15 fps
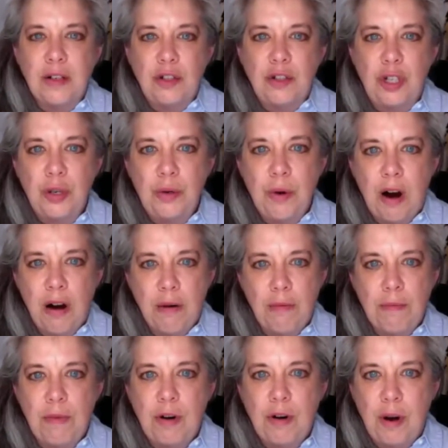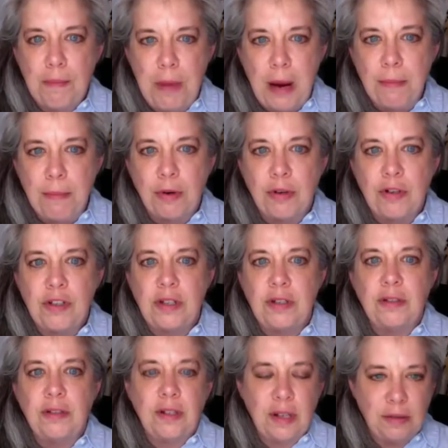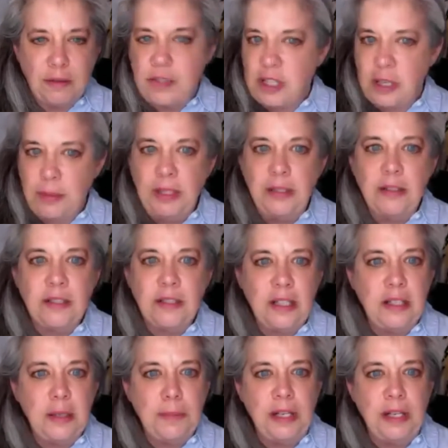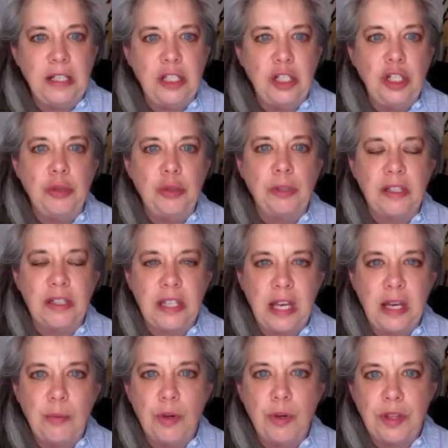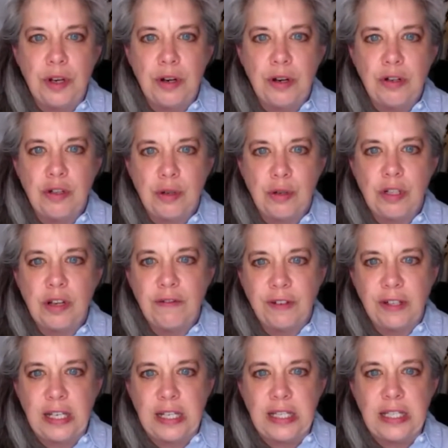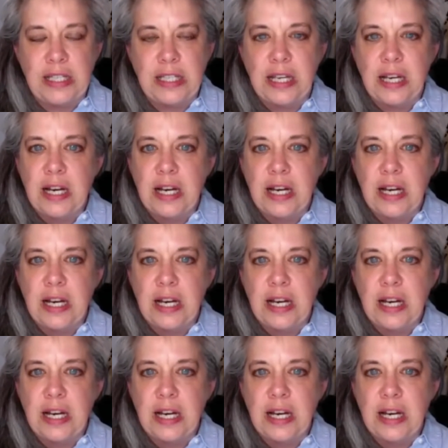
to our members, and CCPDT doing the same with their certificants.